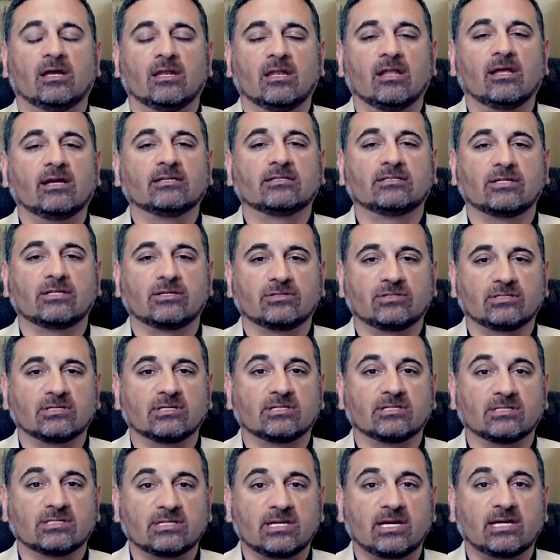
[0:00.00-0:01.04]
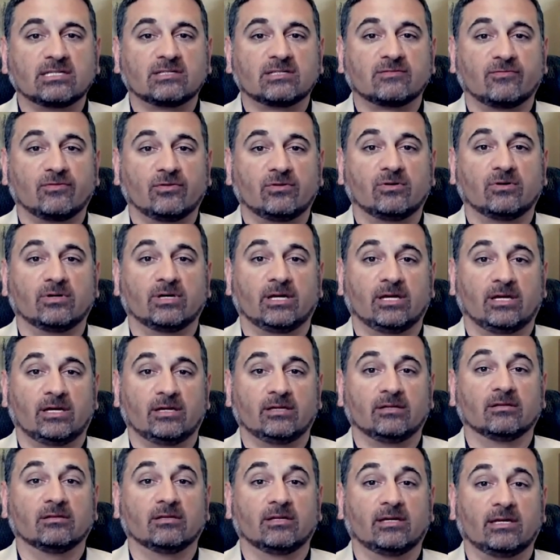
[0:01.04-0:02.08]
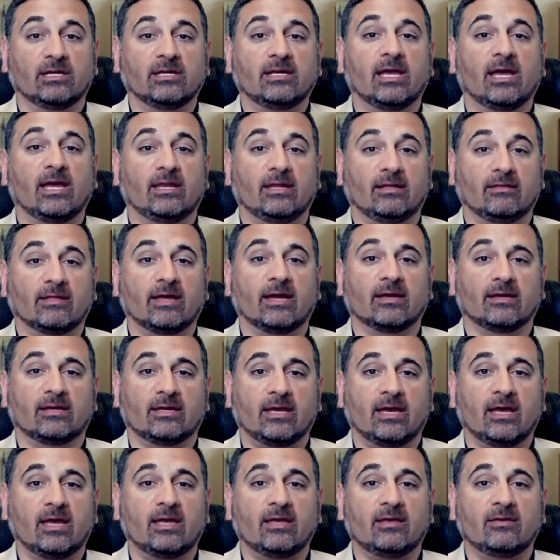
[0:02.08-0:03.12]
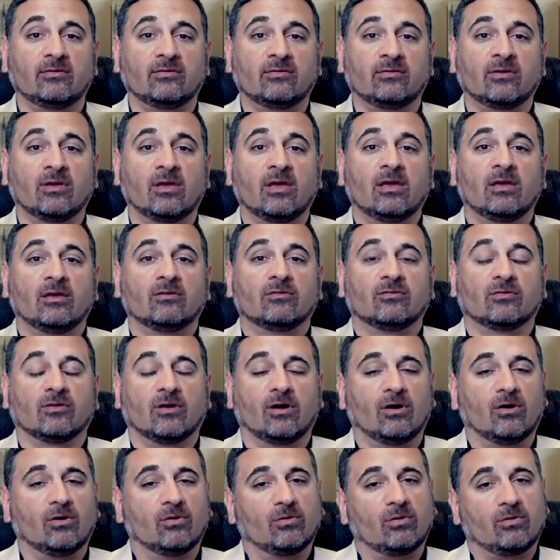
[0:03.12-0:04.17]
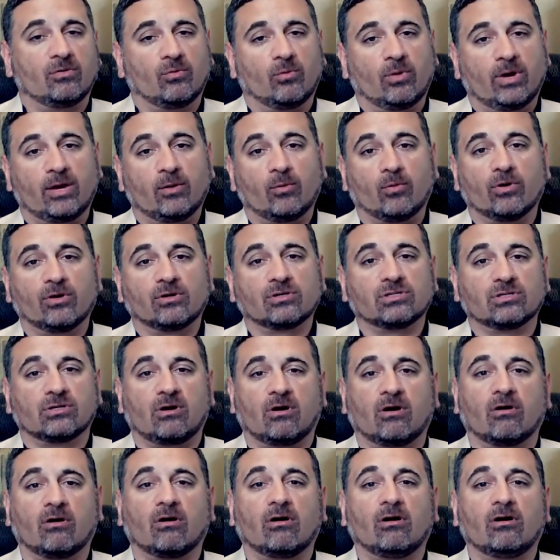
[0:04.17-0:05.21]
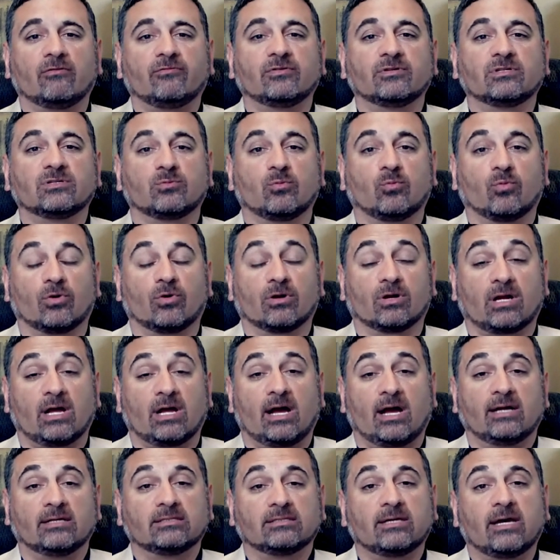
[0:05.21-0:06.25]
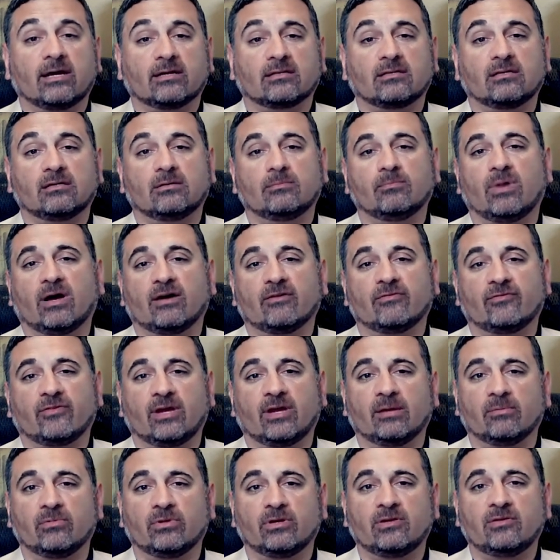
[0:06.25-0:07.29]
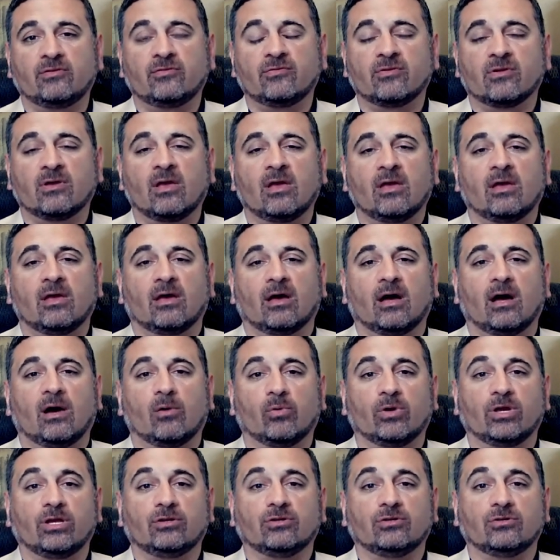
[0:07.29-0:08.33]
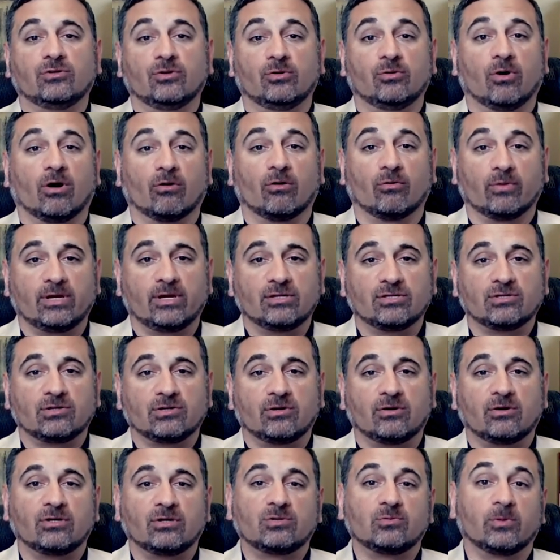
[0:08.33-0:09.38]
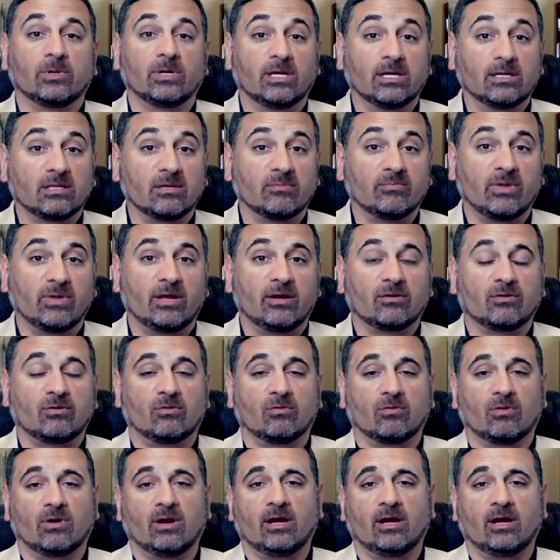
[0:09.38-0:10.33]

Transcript: unless they're successful in litigating that case. So the way it works in our office, we're contacted by families. We do our research. We get the medical